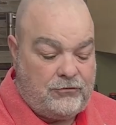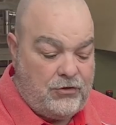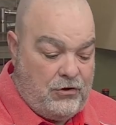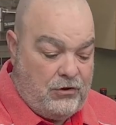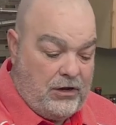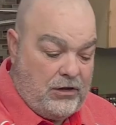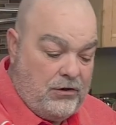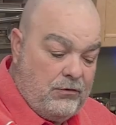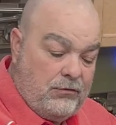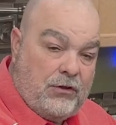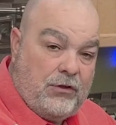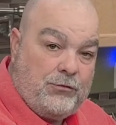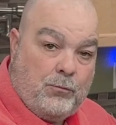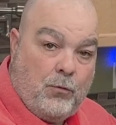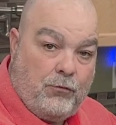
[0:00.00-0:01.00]
so you could use
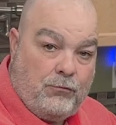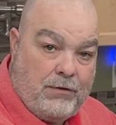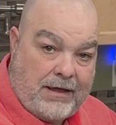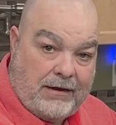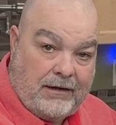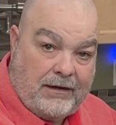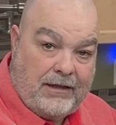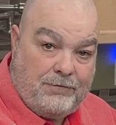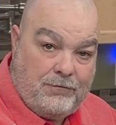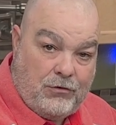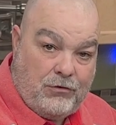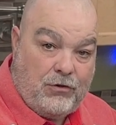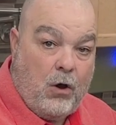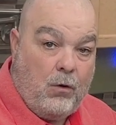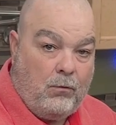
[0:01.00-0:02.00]
this more readily if you
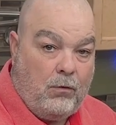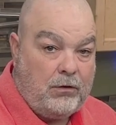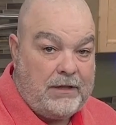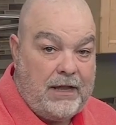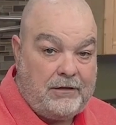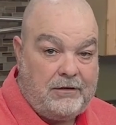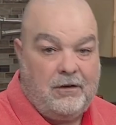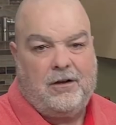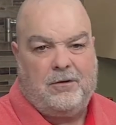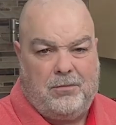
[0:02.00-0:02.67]
don't want that color,